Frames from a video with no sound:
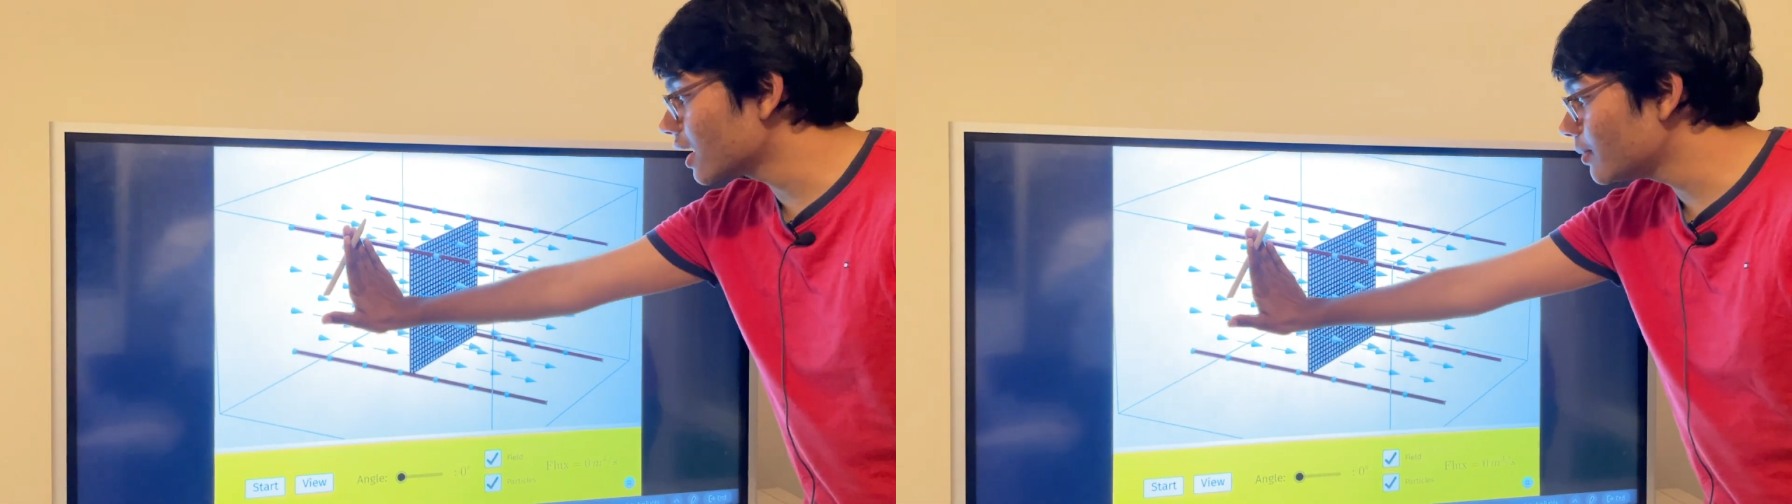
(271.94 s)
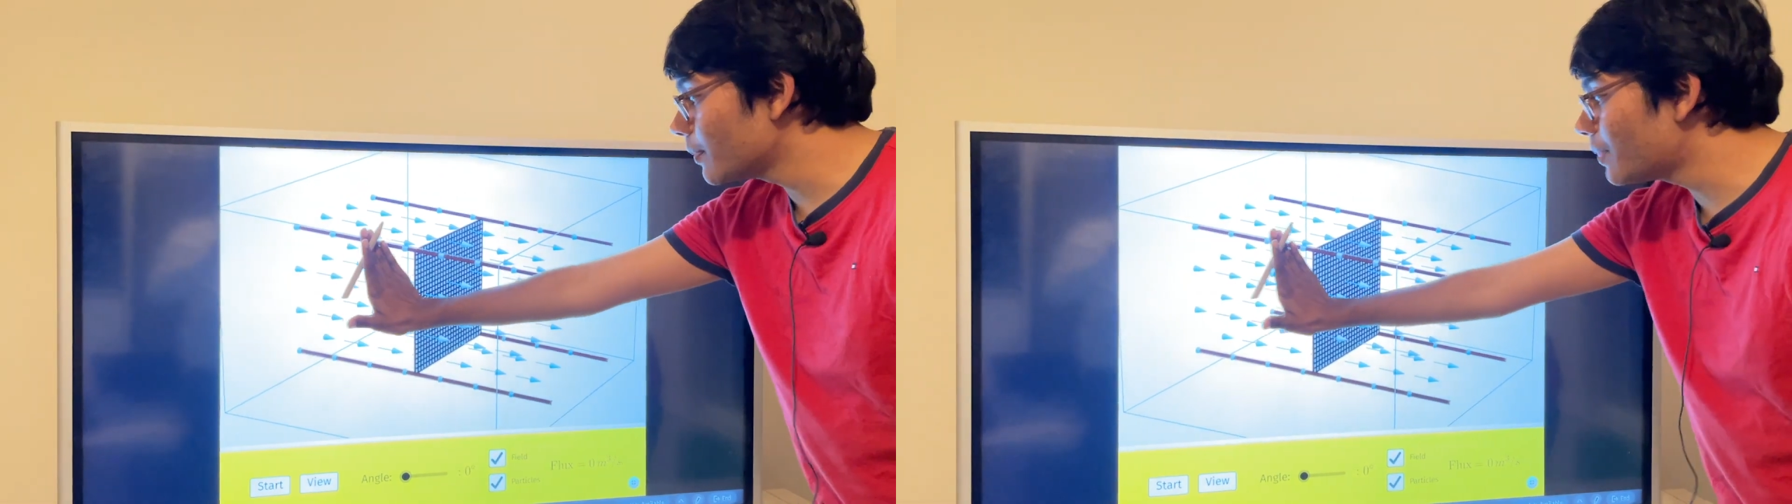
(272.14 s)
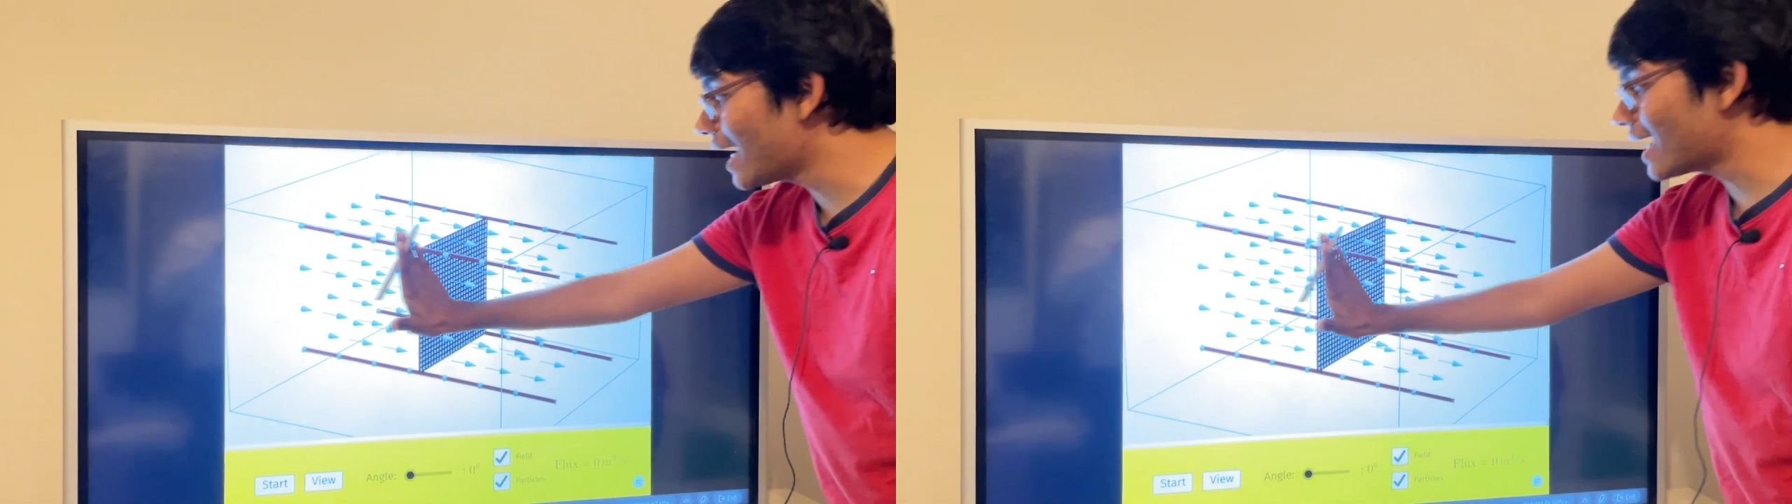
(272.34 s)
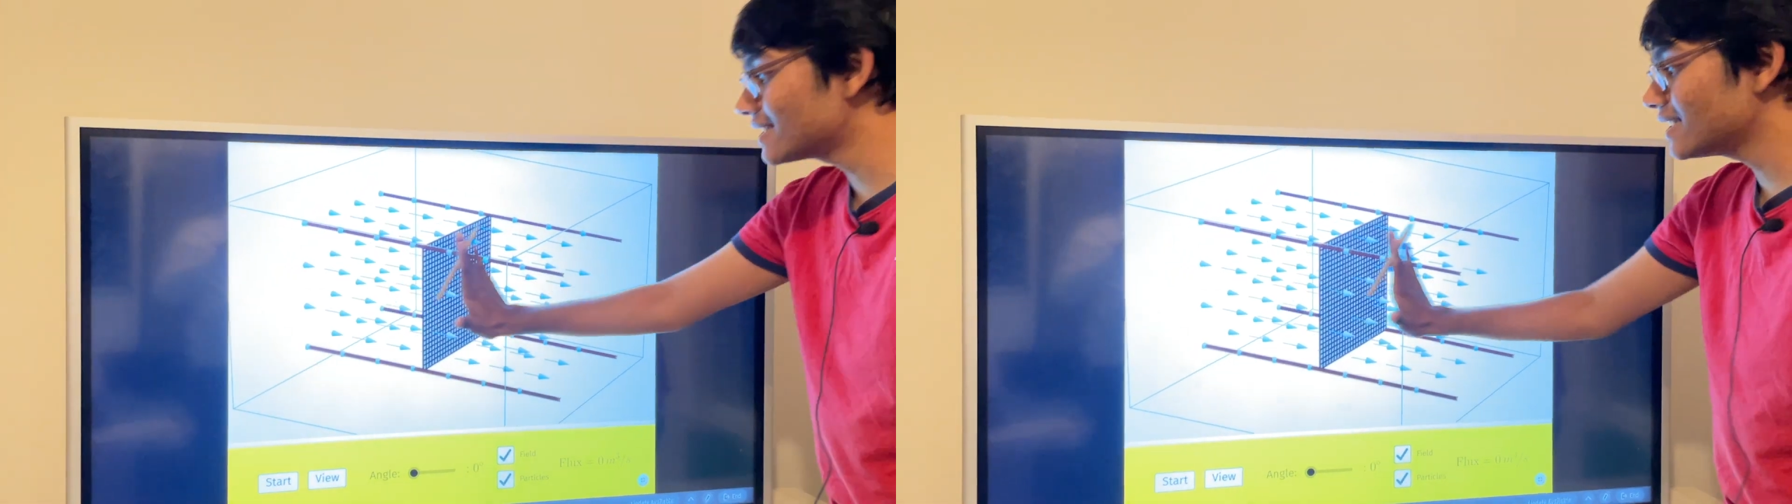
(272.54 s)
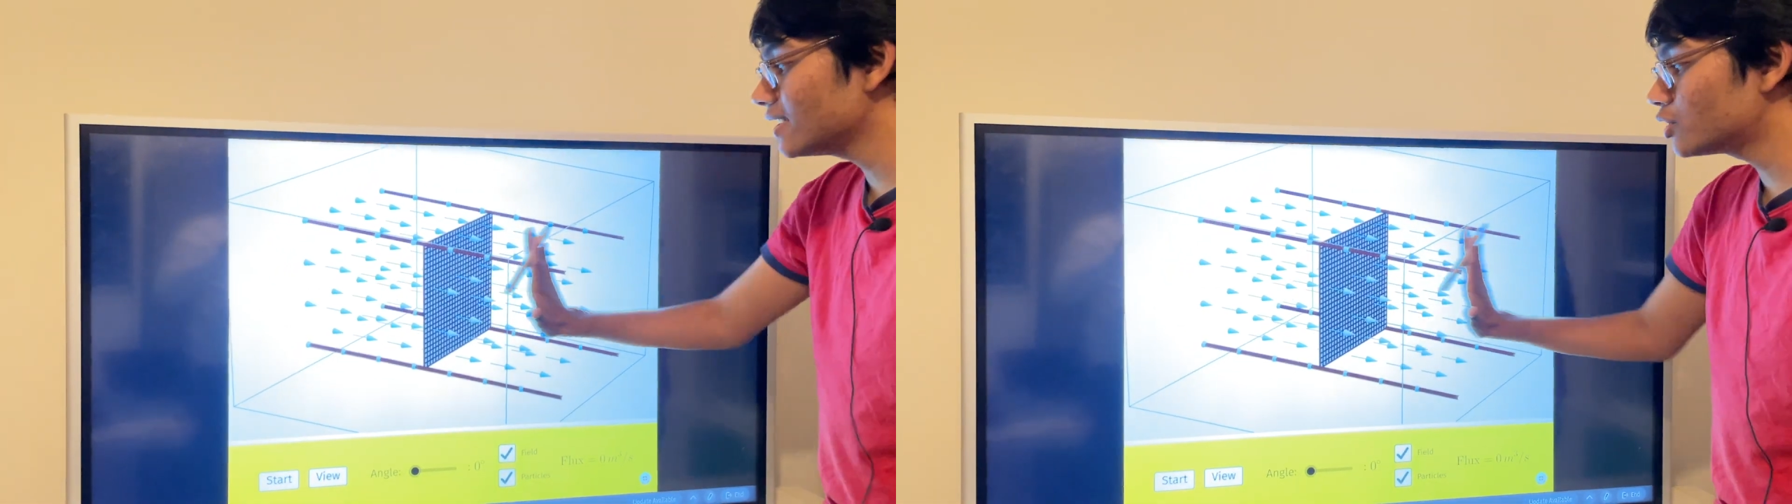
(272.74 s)
to be
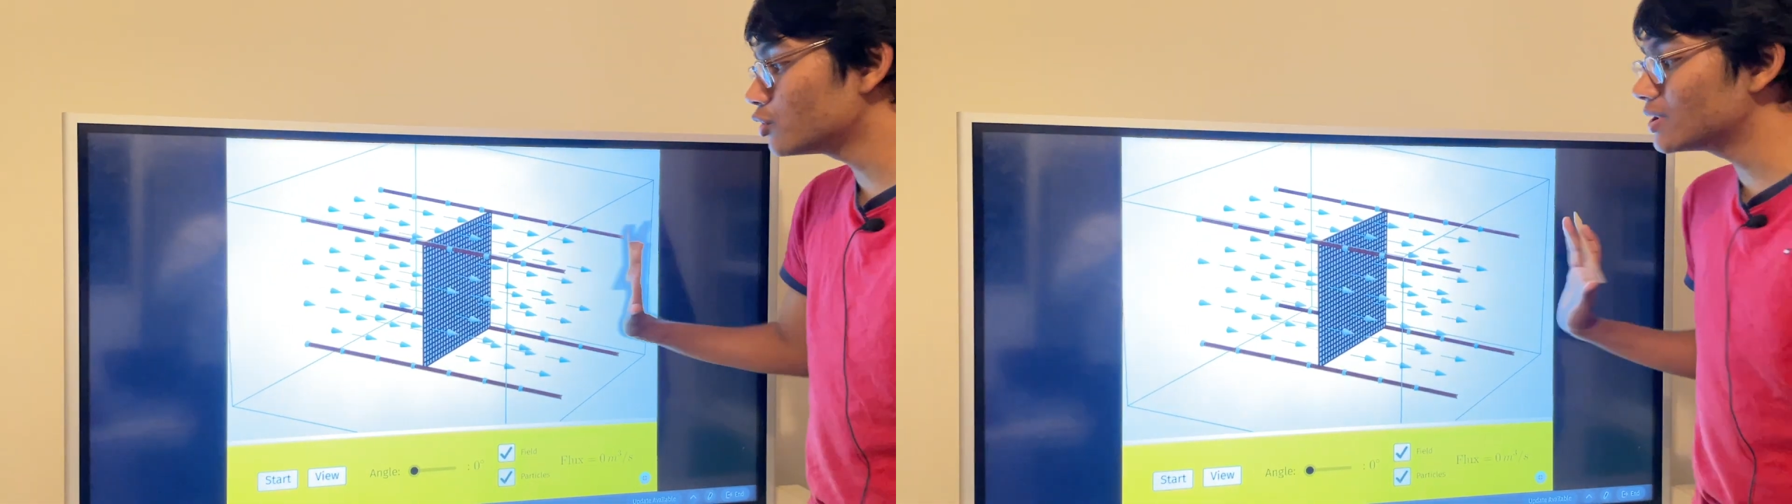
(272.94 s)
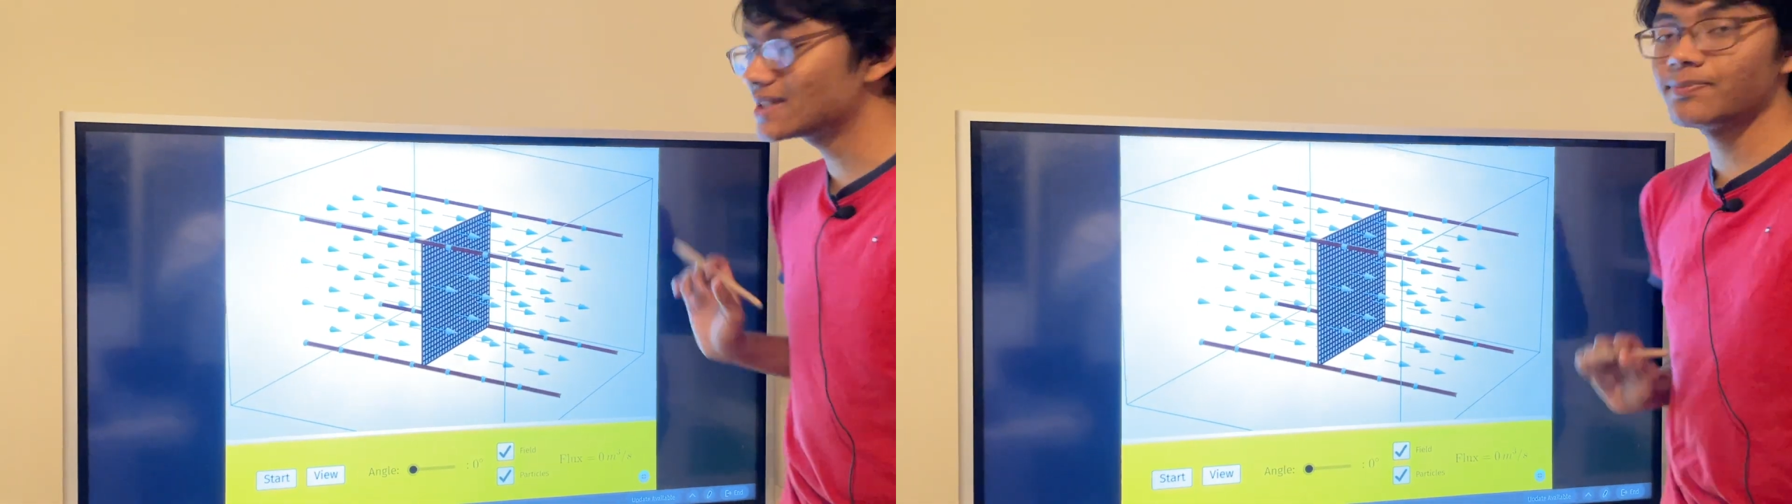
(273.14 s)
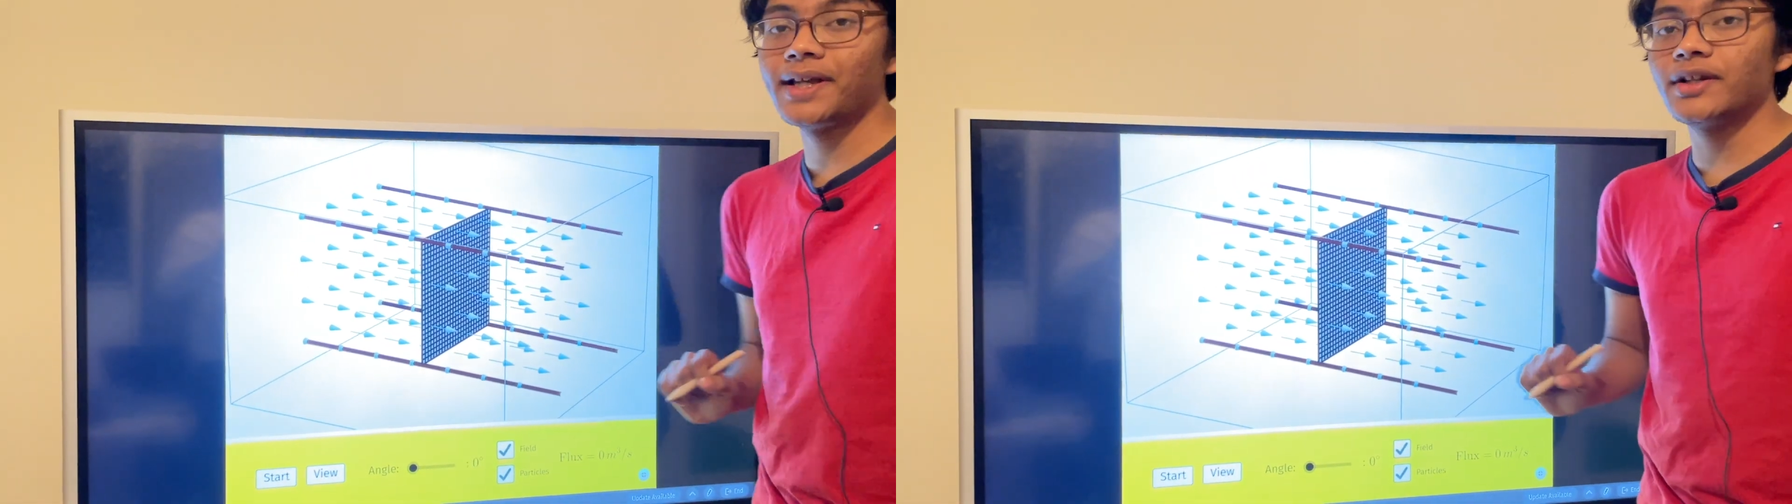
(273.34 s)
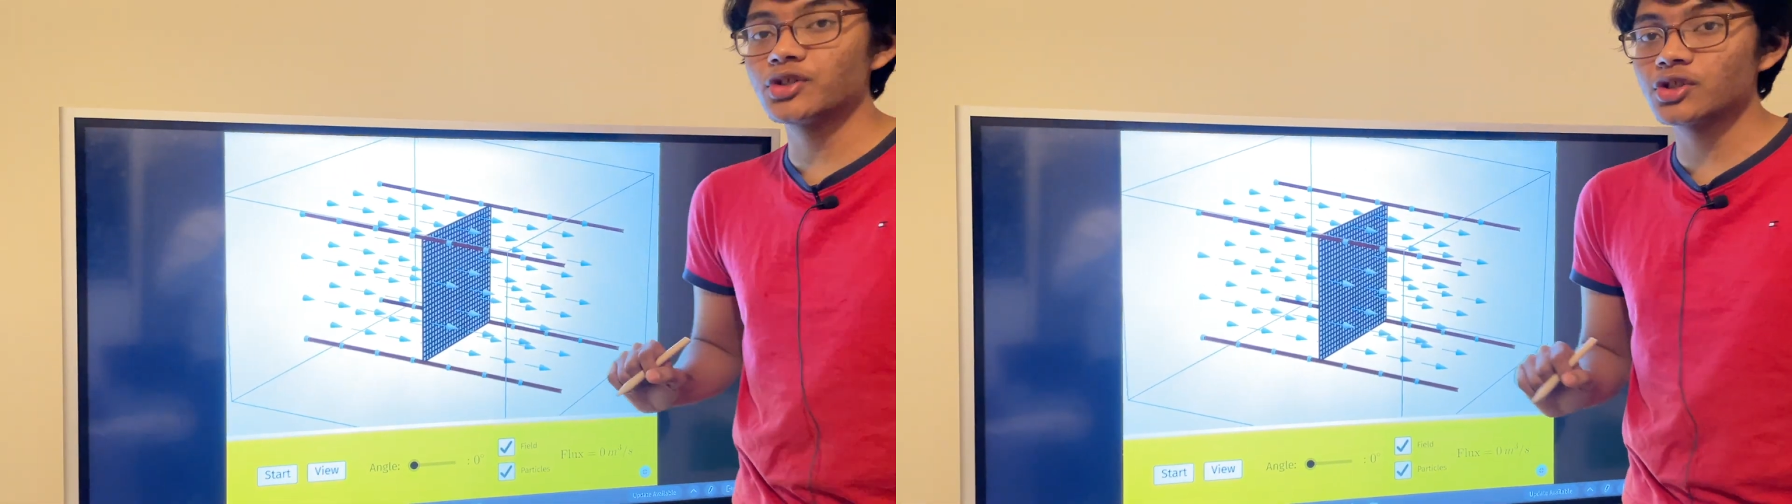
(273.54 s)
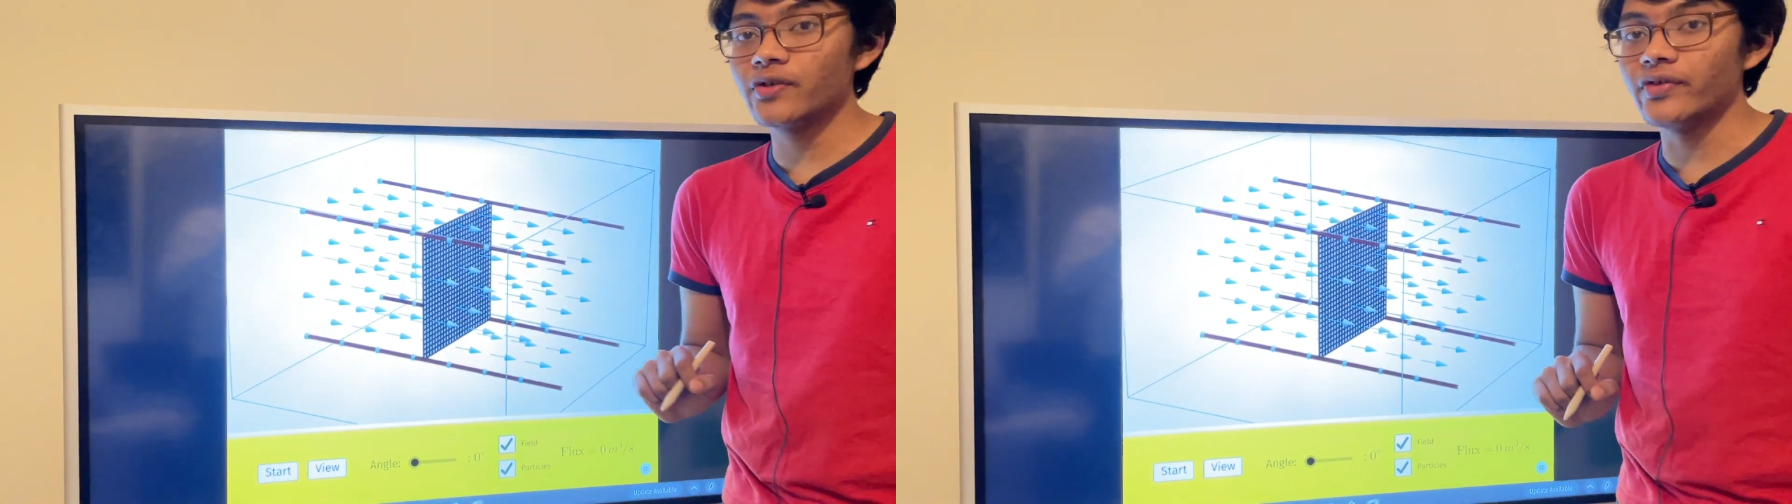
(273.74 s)
passing through this planar
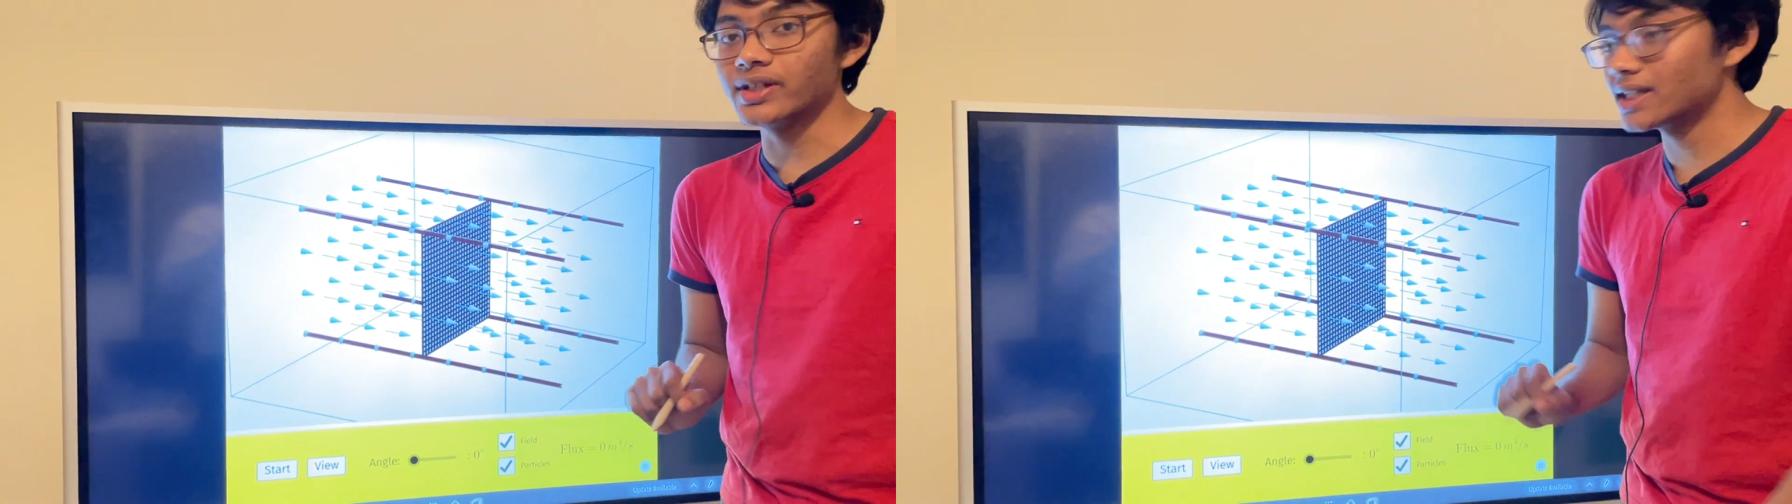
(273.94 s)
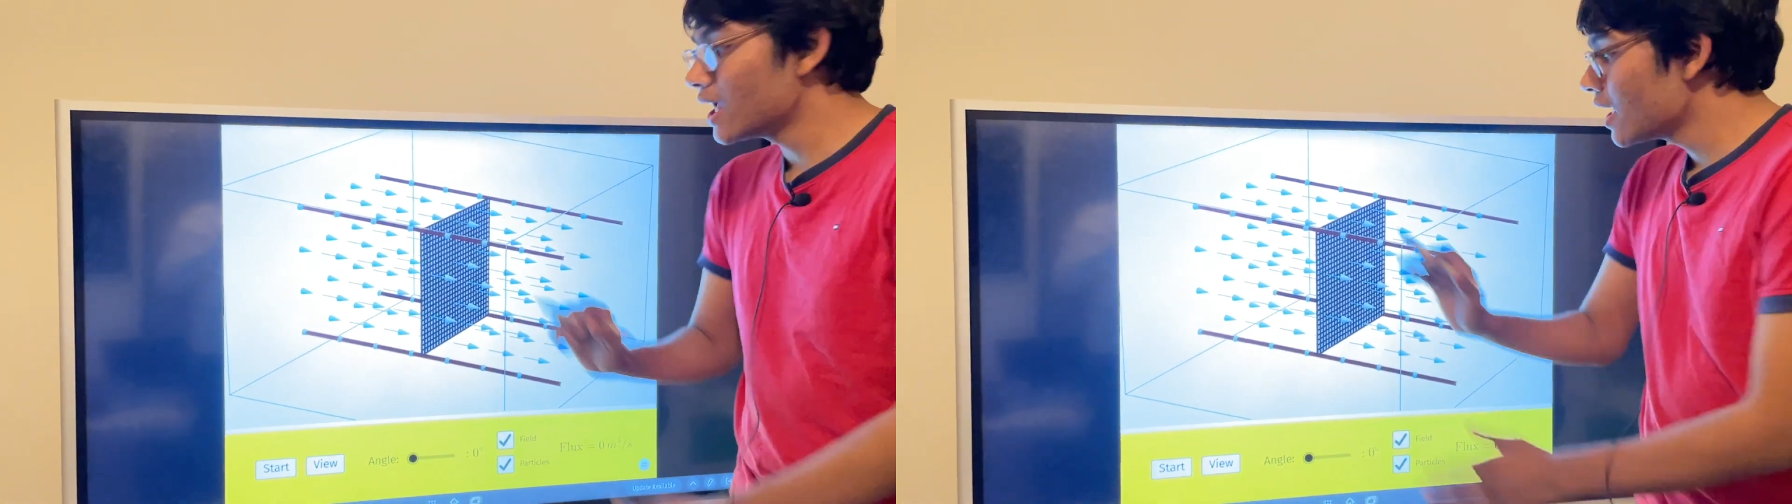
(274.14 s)
surface.